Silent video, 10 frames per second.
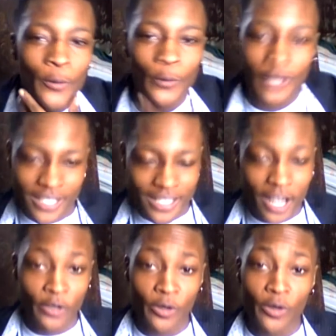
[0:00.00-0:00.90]
when it
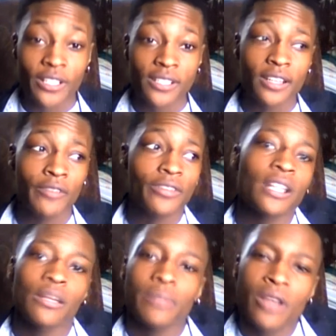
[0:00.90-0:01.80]
start growing and stuff, it's
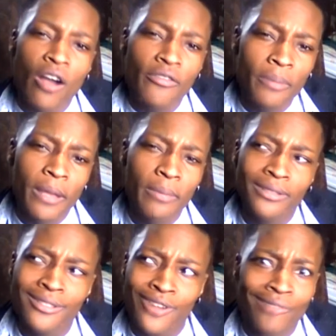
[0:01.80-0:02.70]
gonna be hard for people
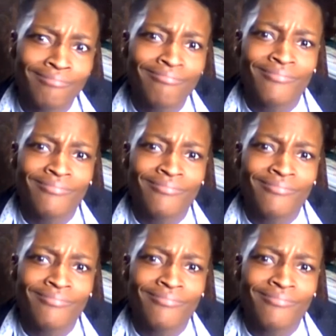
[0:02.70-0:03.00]
to start